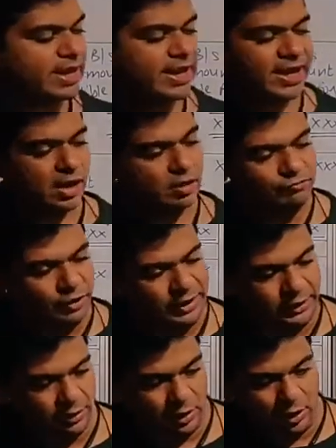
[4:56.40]
A
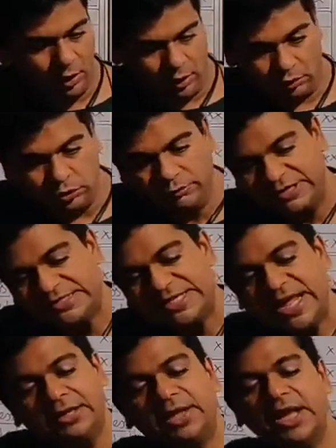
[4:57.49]
carefully. Towards the
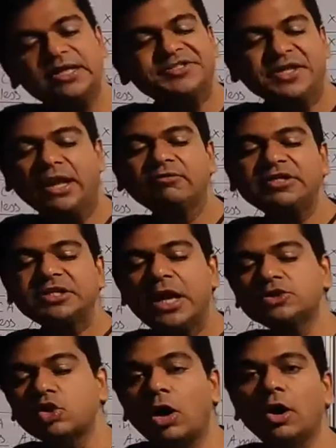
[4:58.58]
end, they are saying which has
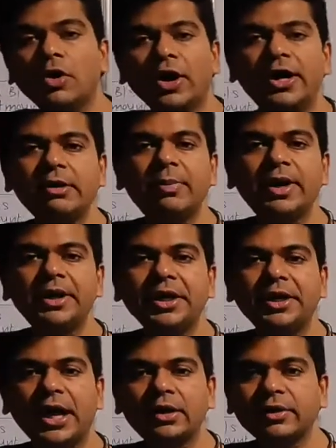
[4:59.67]
already been
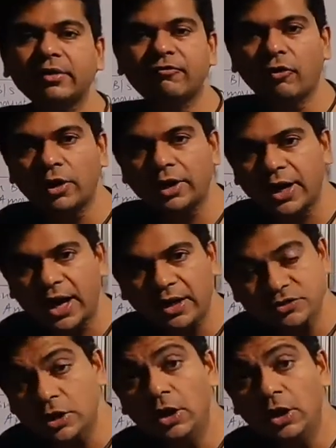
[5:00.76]
deducted for tax.